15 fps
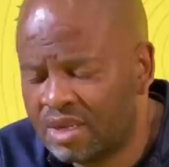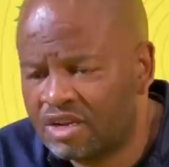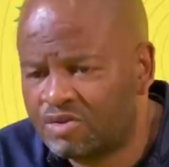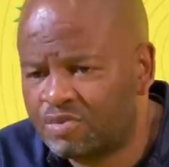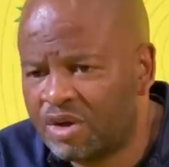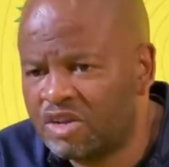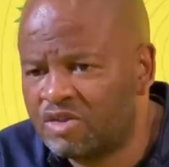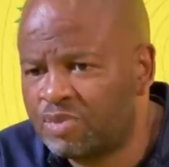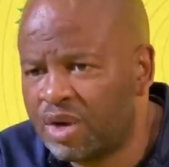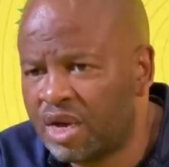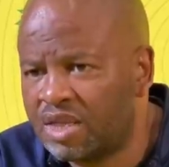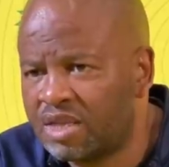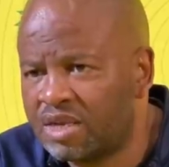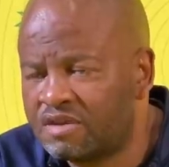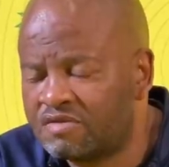the space
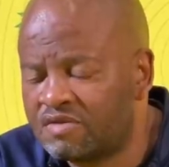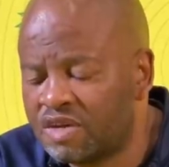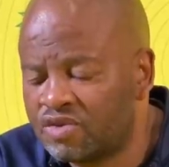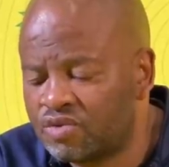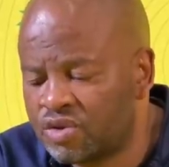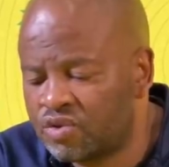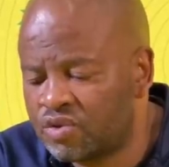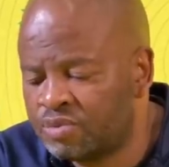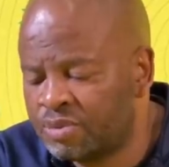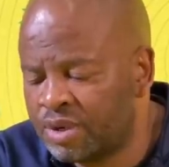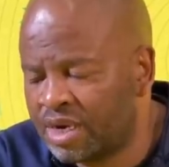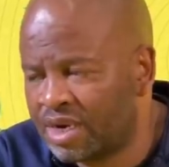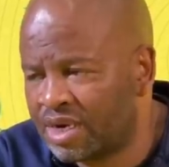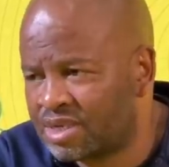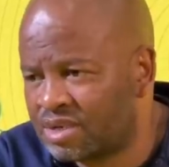behind the defense, which would
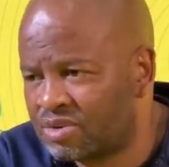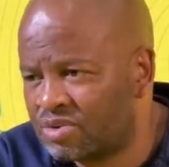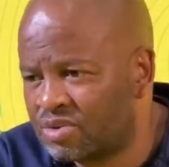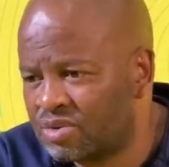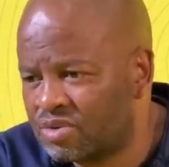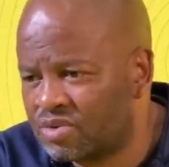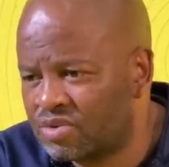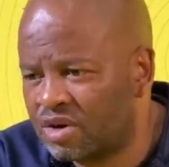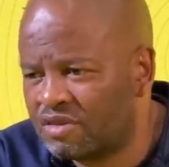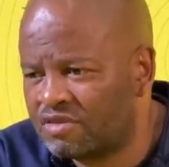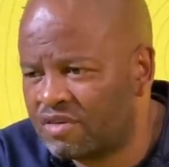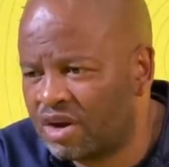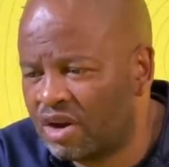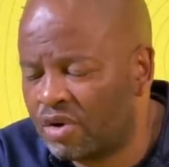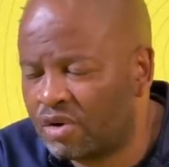make us to
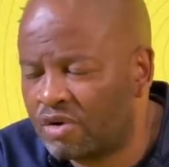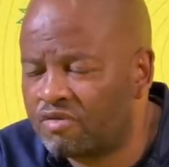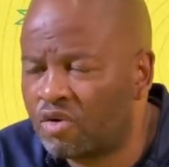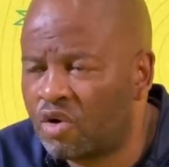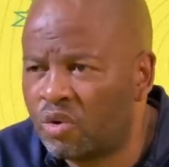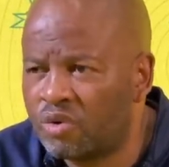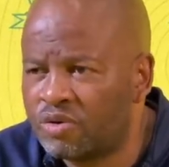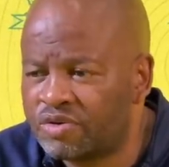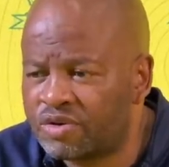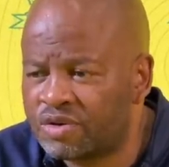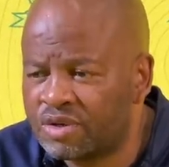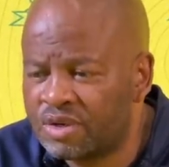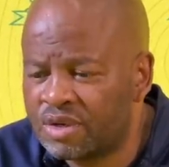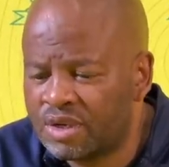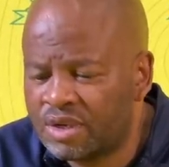have a lot of holes.
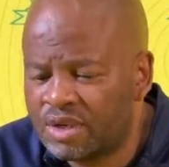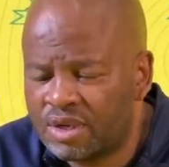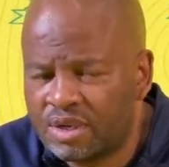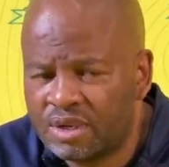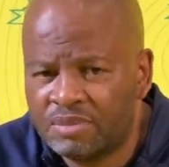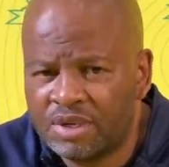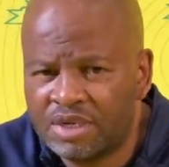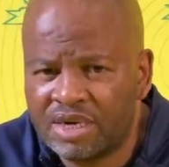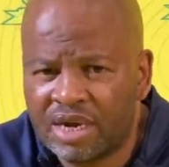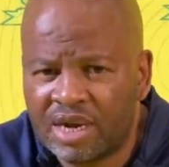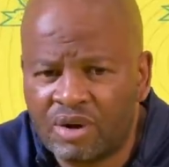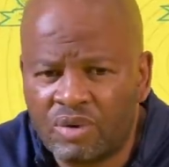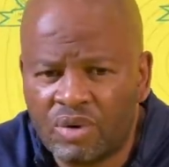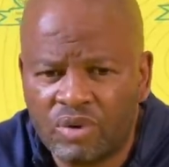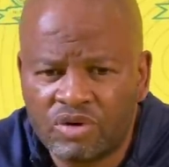
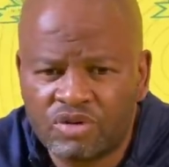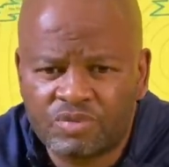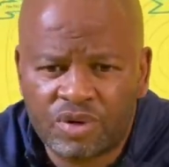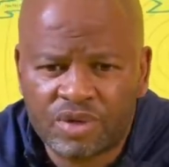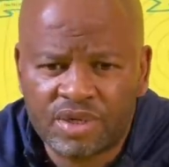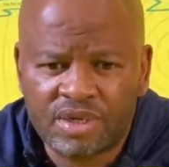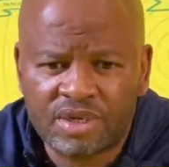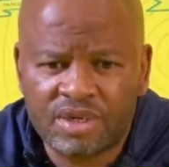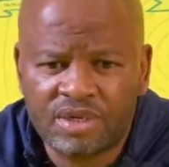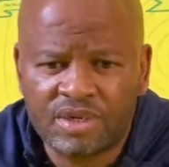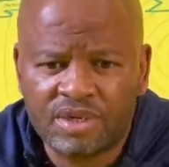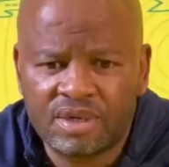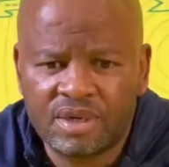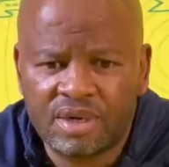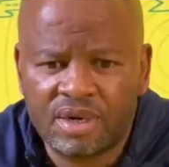Immediately we lose
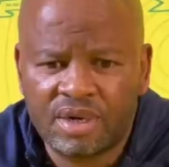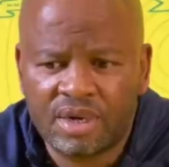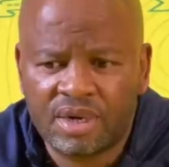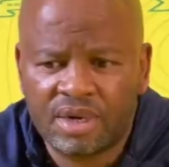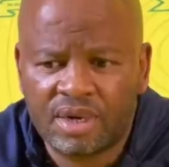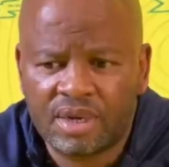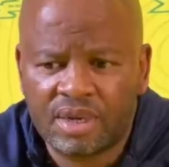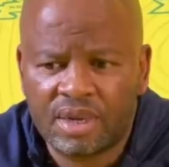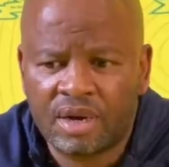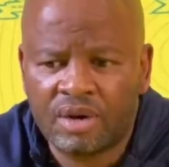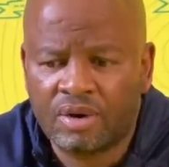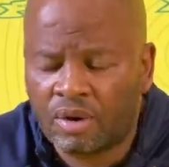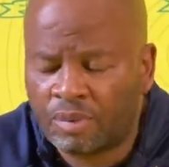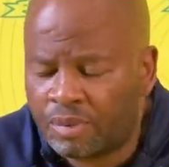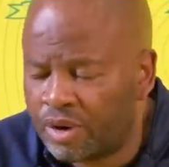possession,
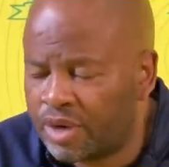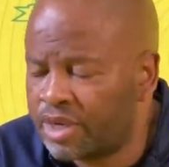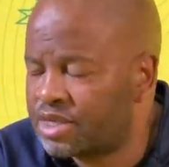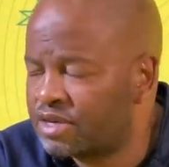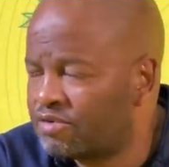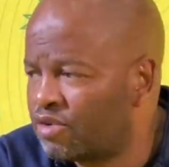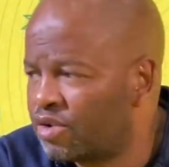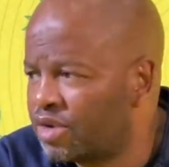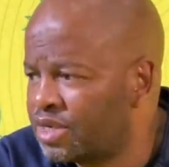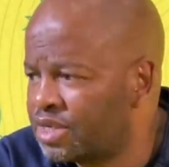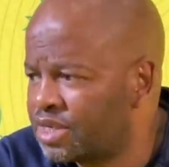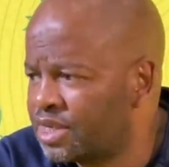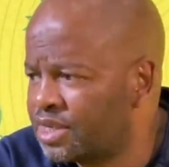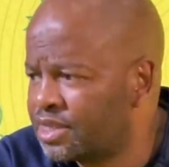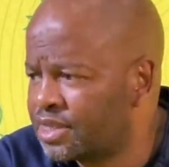then opponents have got a
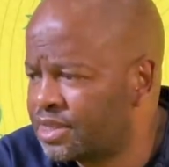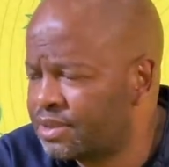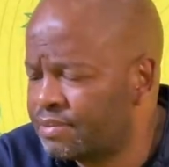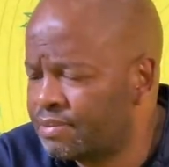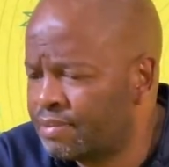chance.